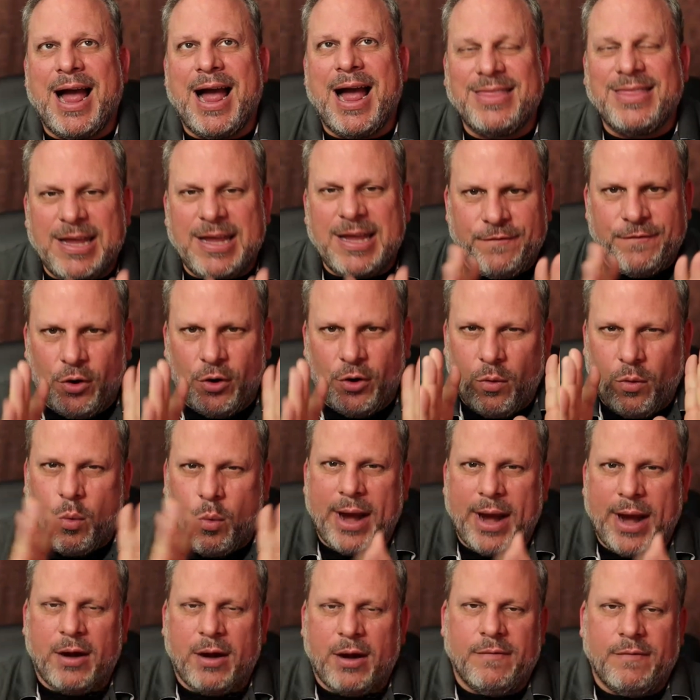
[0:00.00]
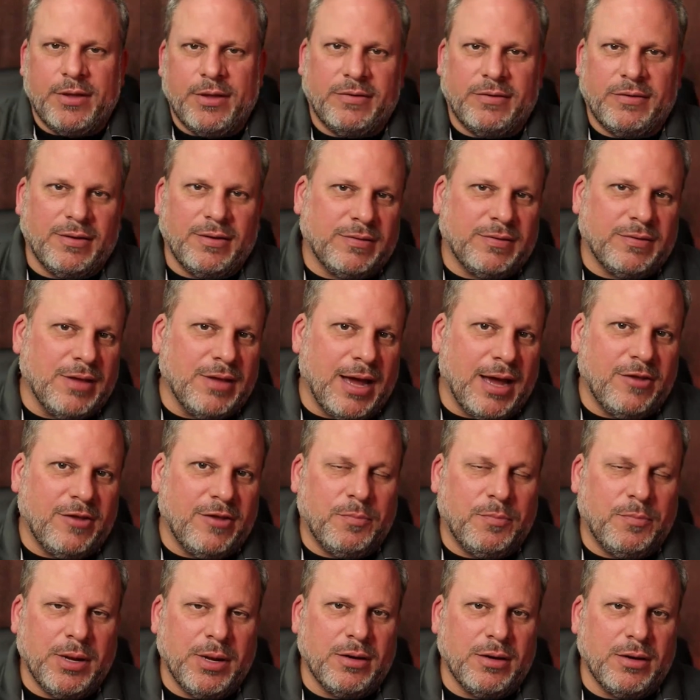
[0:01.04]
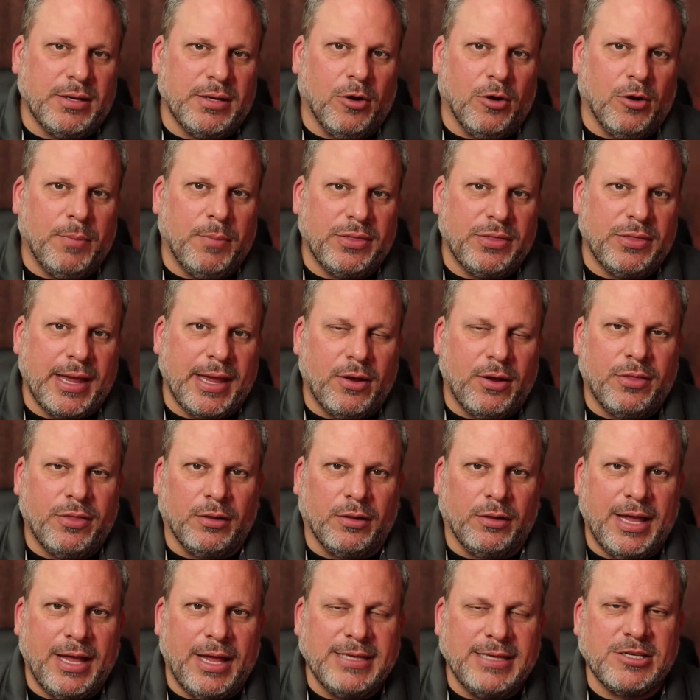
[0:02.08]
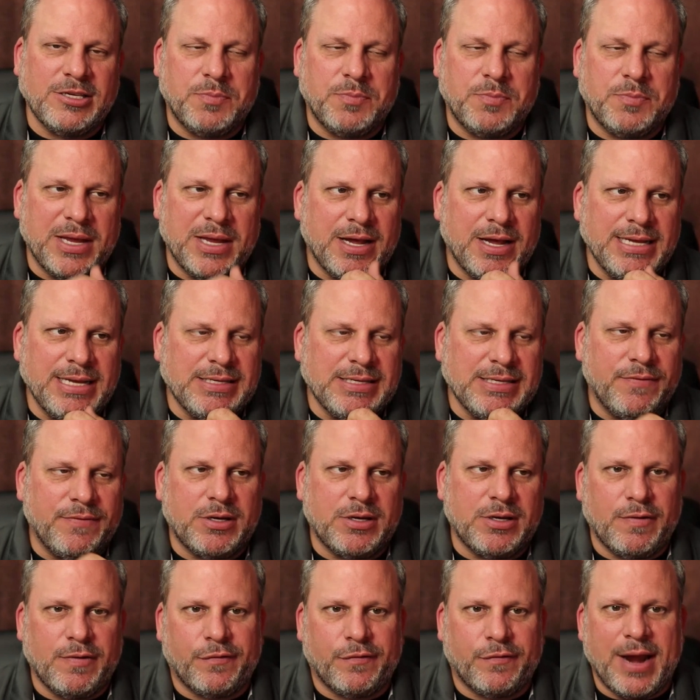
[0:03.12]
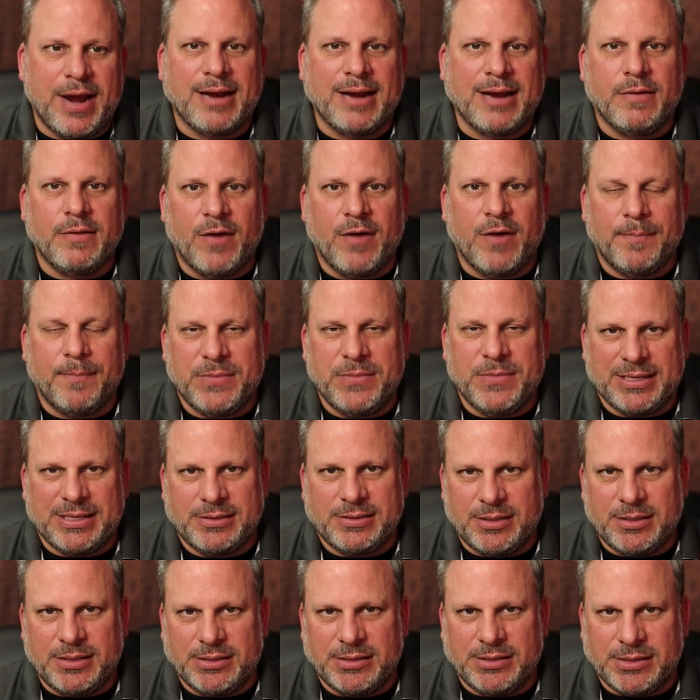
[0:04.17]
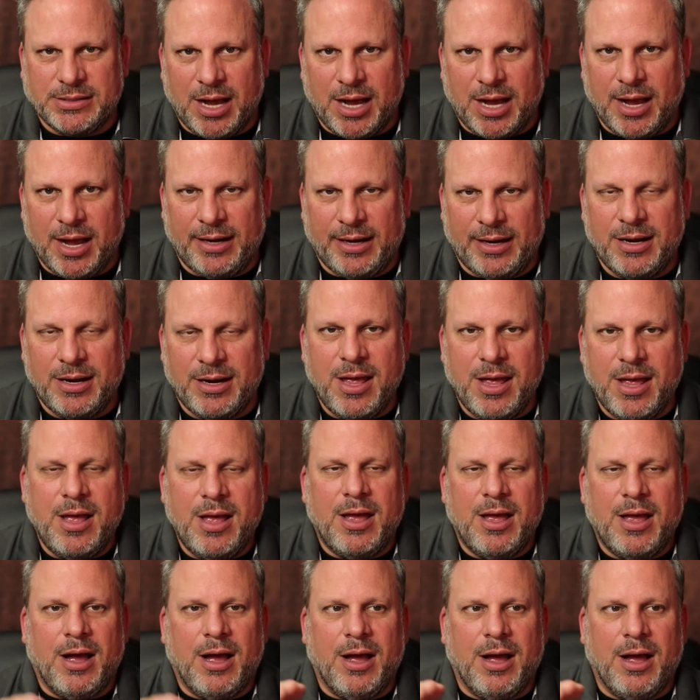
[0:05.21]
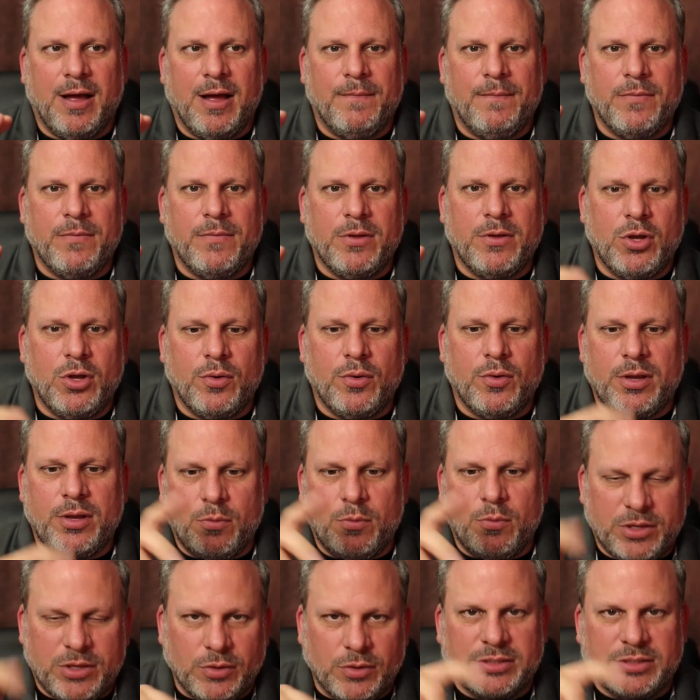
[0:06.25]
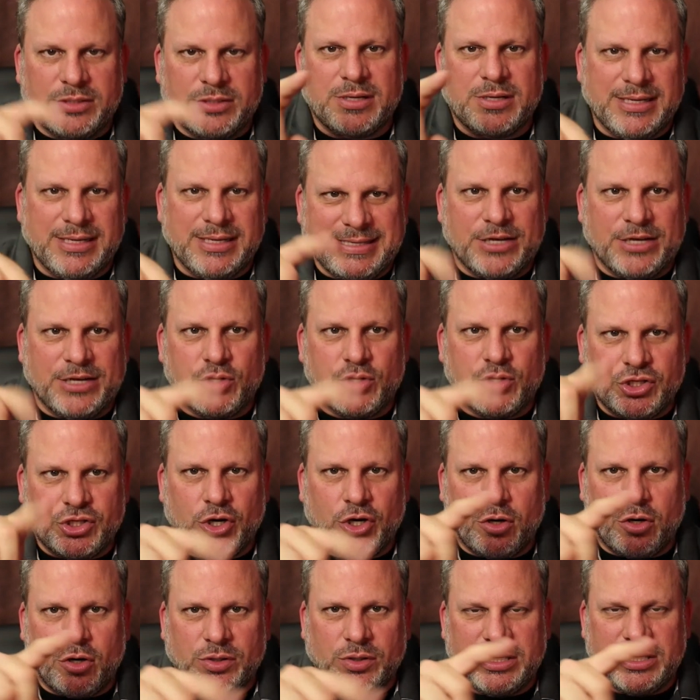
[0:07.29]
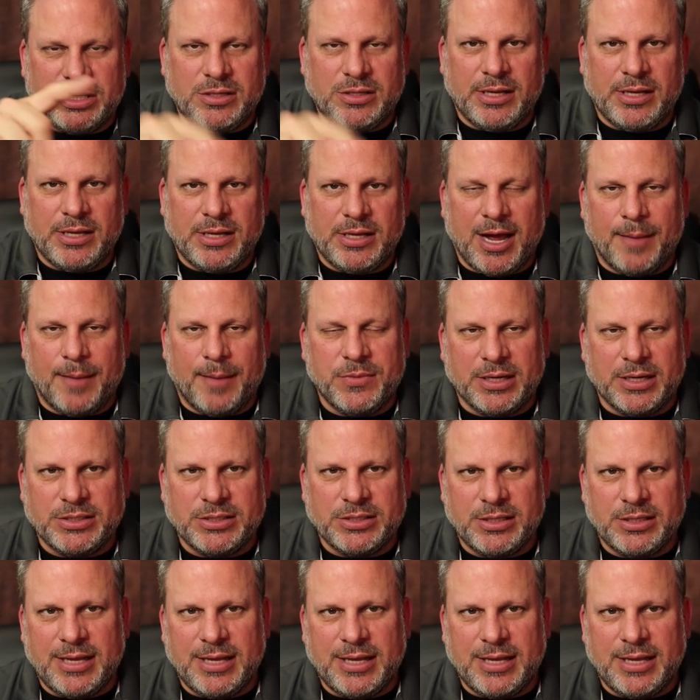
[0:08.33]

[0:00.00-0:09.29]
I think if you're aware of this, it's not as big a deal. But the lenses, because of the diffractive optics design, with those concentric circles in the optics.